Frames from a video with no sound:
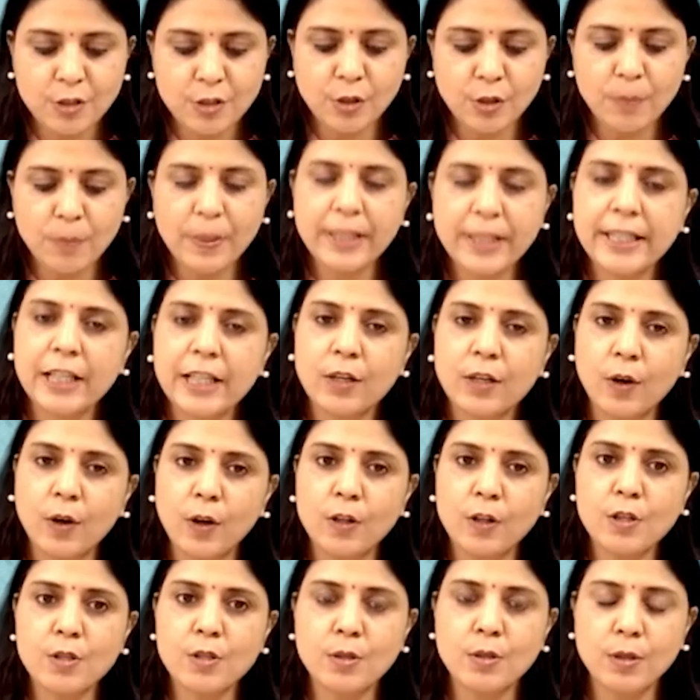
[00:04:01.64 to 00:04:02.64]
So, but they're
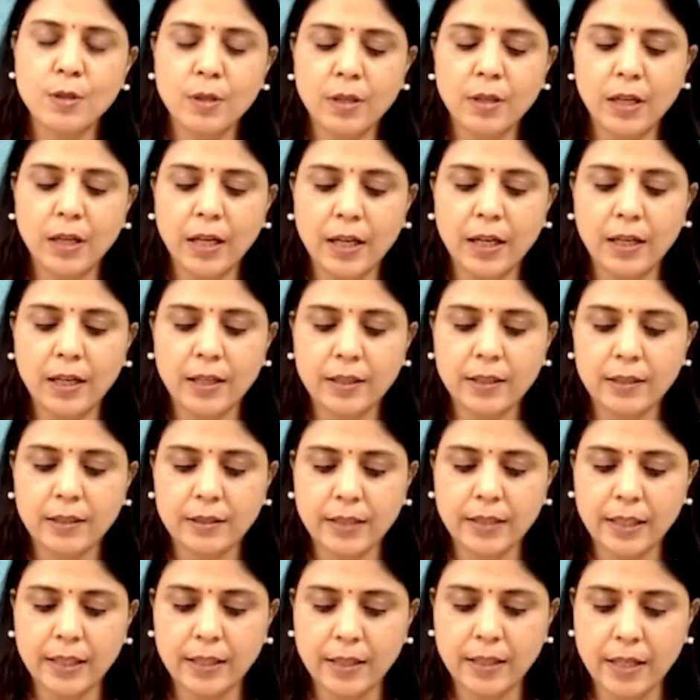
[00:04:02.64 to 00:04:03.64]
also
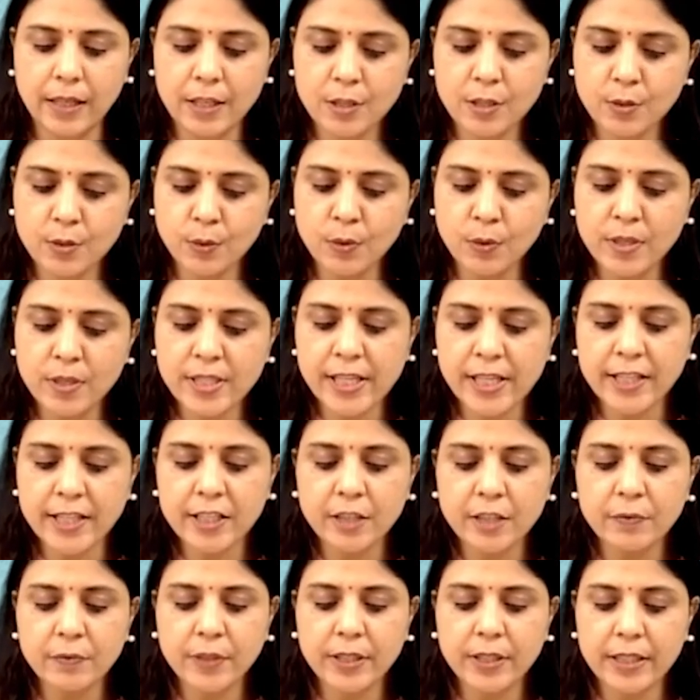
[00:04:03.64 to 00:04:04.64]

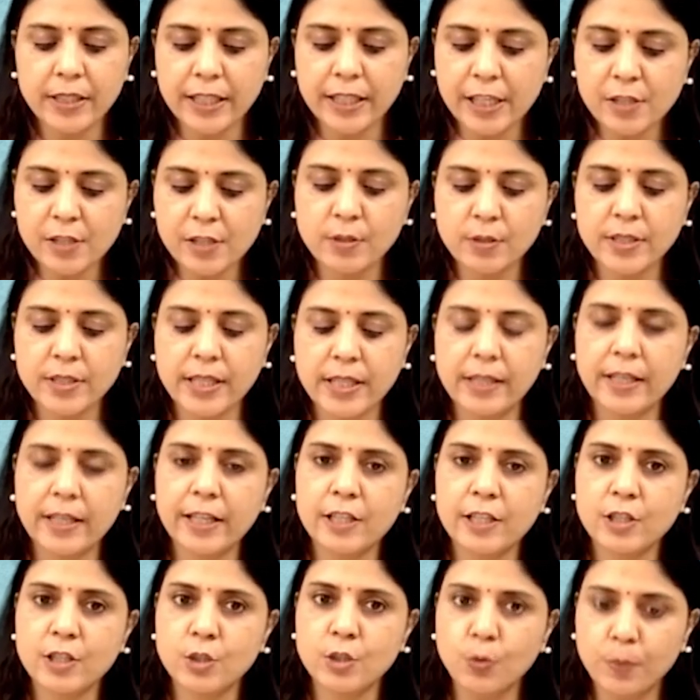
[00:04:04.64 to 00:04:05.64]
associated with
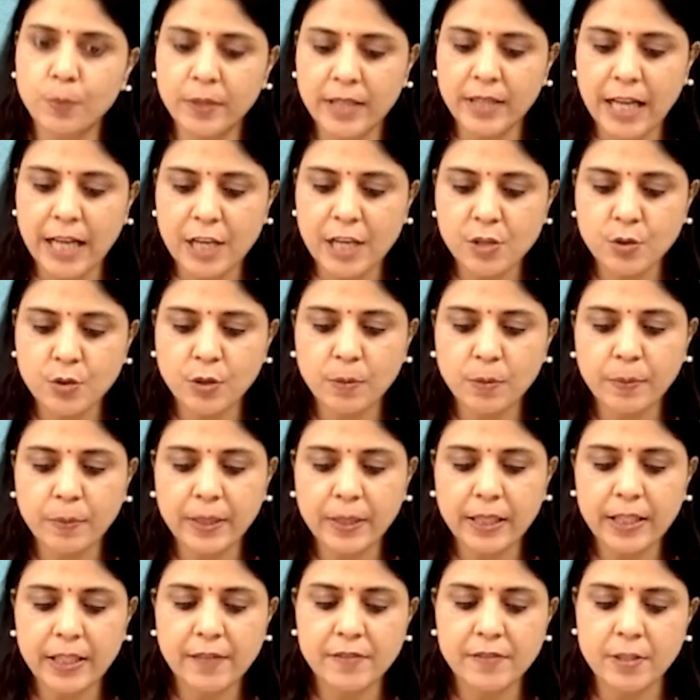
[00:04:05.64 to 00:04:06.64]
esoteric supernatural
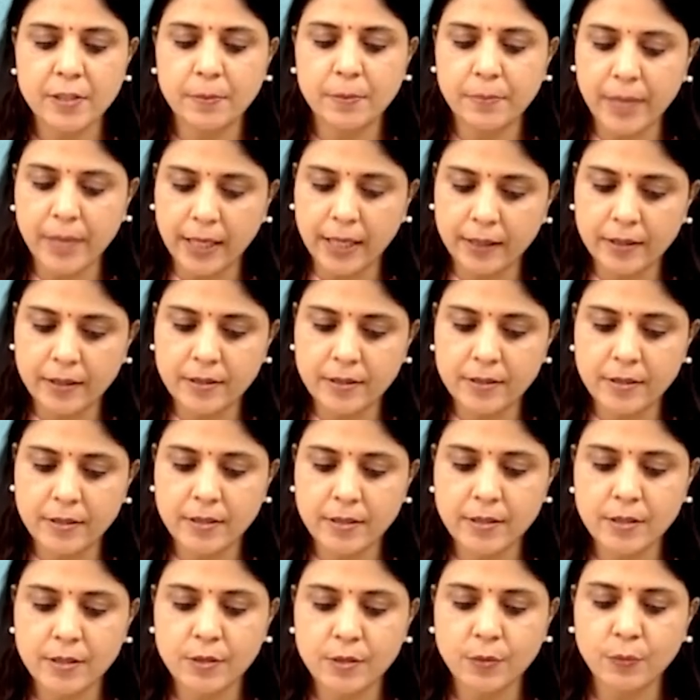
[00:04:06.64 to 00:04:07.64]
beliefs and
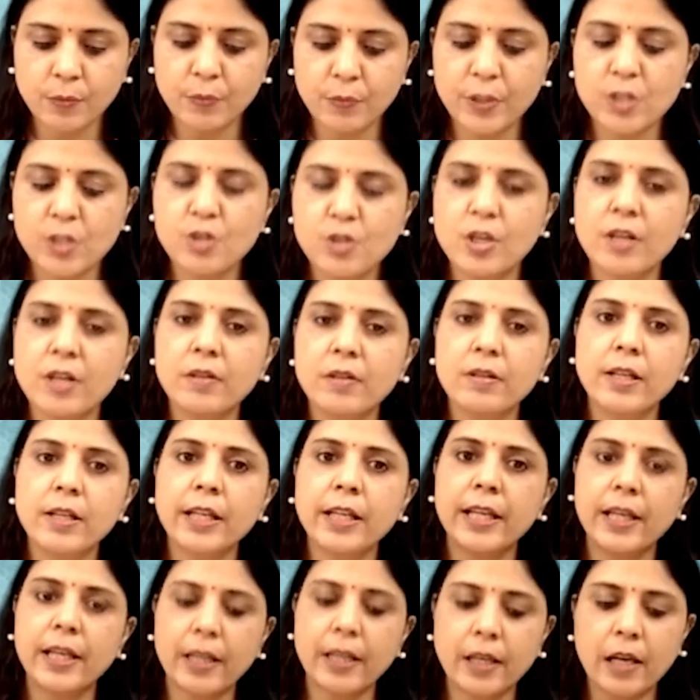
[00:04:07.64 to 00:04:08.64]
practices, which
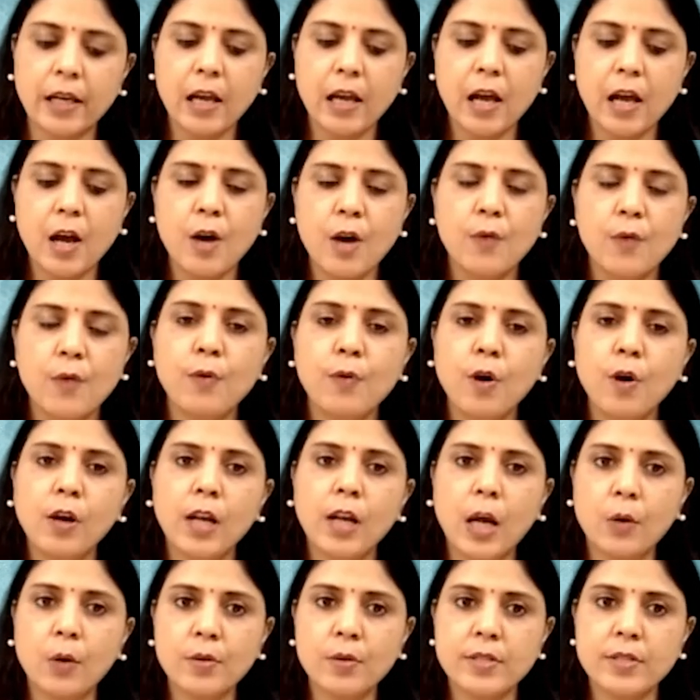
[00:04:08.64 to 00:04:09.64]
generally
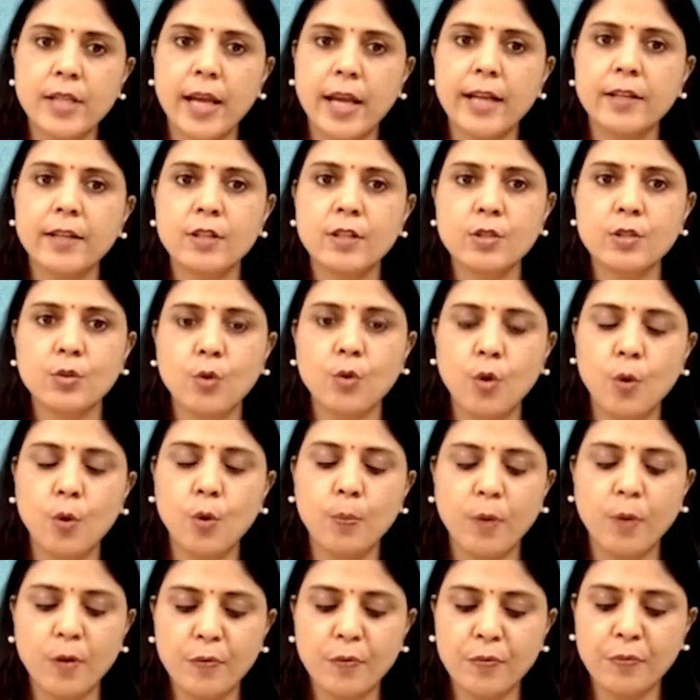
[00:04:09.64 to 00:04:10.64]
fall outside the
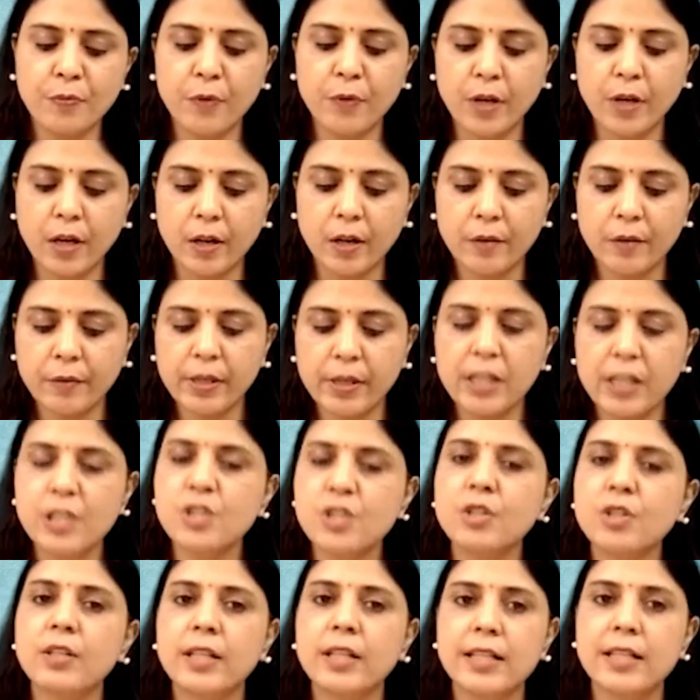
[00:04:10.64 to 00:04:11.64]
scope of
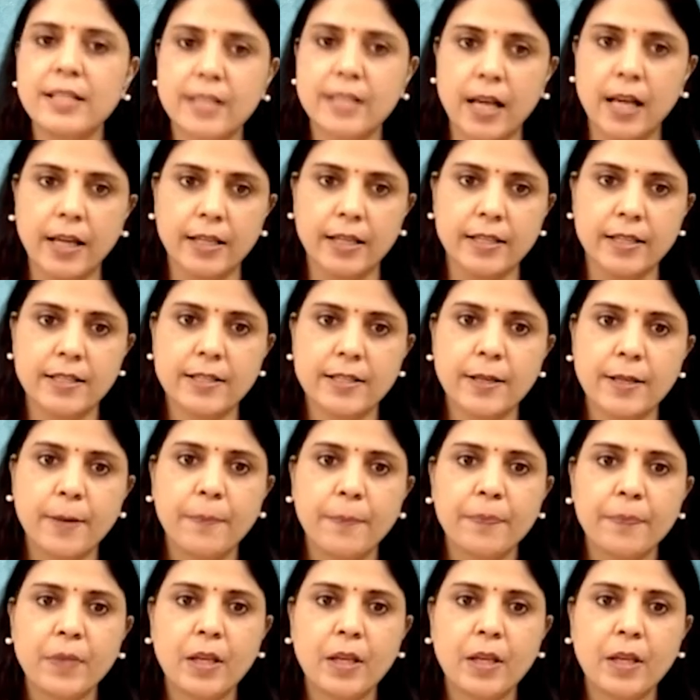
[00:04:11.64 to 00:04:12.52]
religion and science.